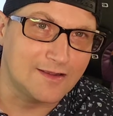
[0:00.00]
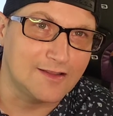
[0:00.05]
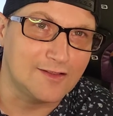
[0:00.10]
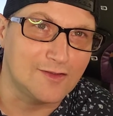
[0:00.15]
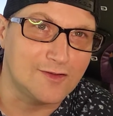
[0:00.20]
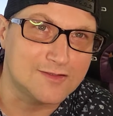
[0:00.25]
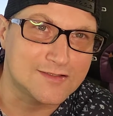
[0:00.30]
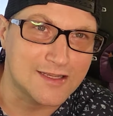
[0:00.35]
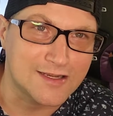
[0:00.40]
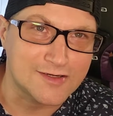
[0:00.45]
It
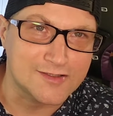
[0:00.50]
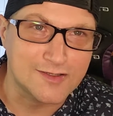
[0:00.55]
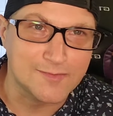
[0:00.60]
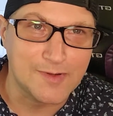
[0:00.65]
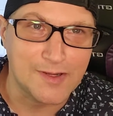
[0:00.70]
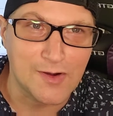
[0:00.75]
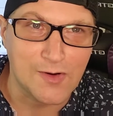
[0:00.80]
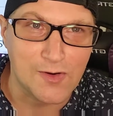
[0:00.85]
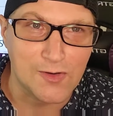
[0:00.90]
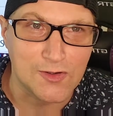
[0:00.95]
looks like it should
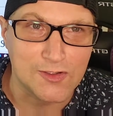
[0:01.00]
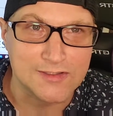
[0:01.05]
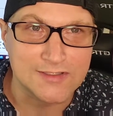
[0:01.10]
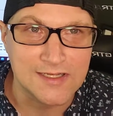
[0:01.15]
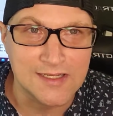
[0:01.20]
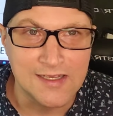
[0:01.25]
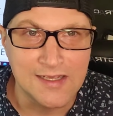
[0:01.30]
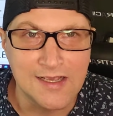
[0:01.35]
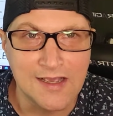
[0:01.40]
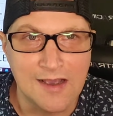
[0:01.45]
be
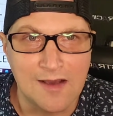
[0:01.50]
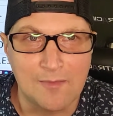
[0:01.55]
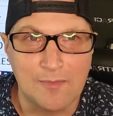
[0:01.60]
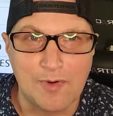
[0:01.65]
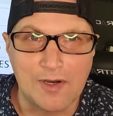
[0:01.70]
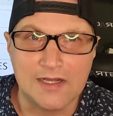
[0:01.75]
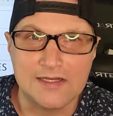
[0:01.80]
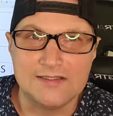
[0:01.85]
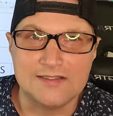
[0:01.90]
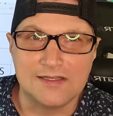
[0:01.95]
hold,
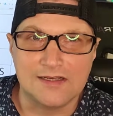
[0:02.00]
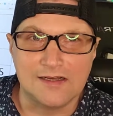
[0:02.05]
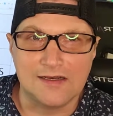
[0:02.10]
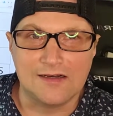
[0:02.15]
but